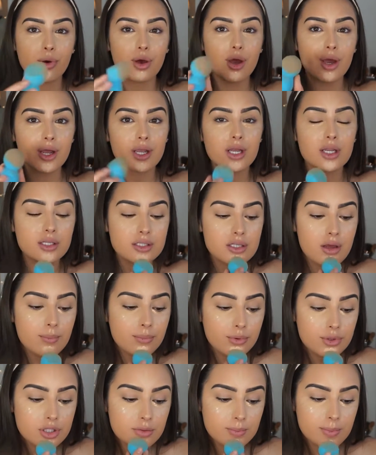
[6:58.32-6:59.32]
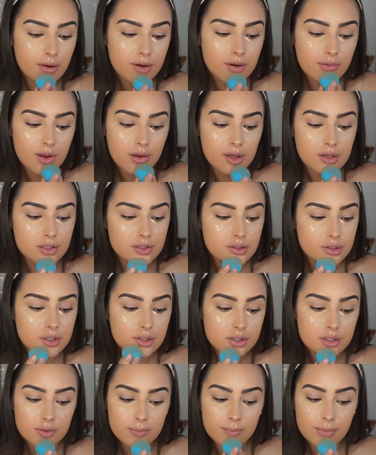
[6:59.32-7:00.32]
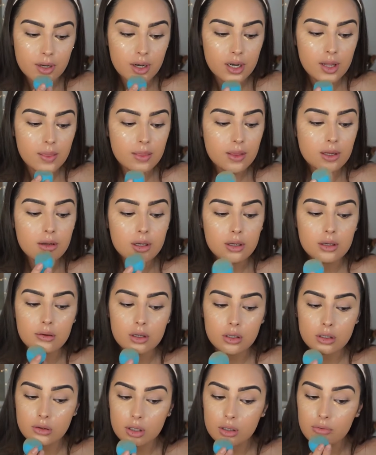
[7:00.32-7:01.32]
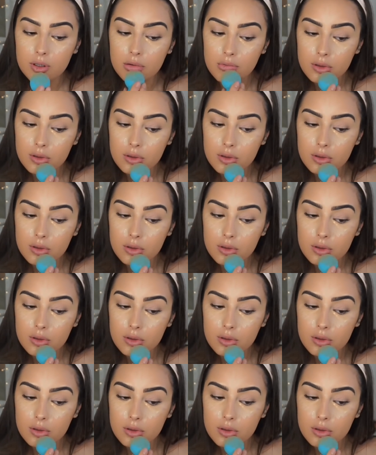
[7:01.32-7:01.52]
my Dump Beauty Blender and just blend that in.